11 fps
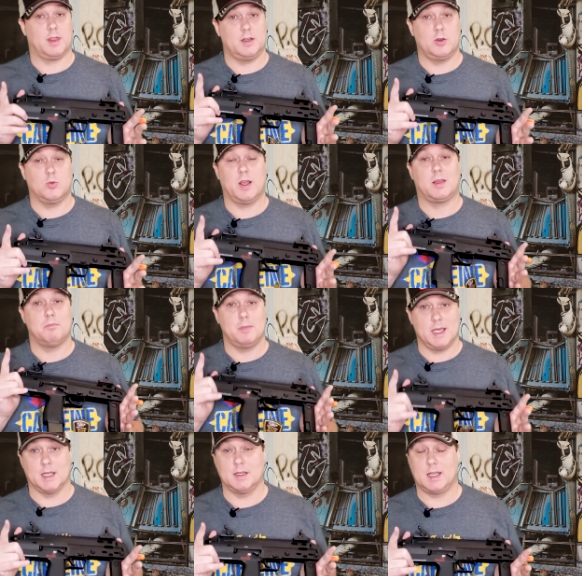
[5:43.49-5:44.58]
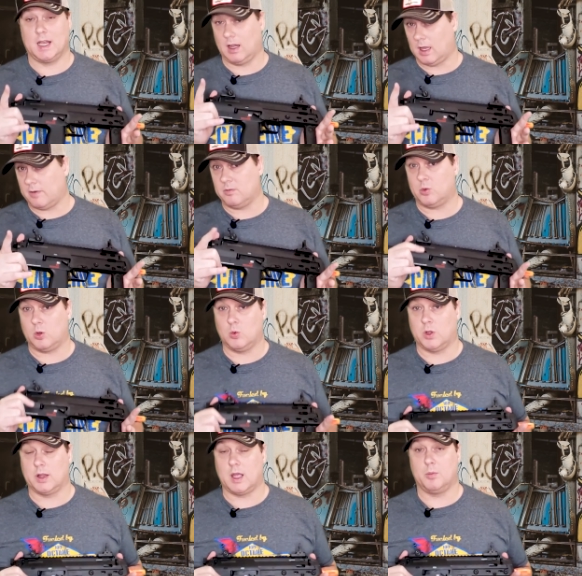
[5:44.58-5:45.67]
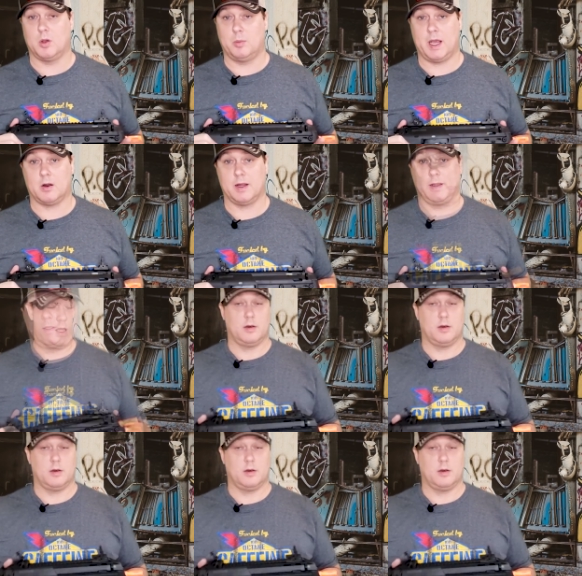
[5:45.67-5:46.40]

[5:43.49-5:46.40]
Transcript: they do recommend an 11.1 LiPo battery.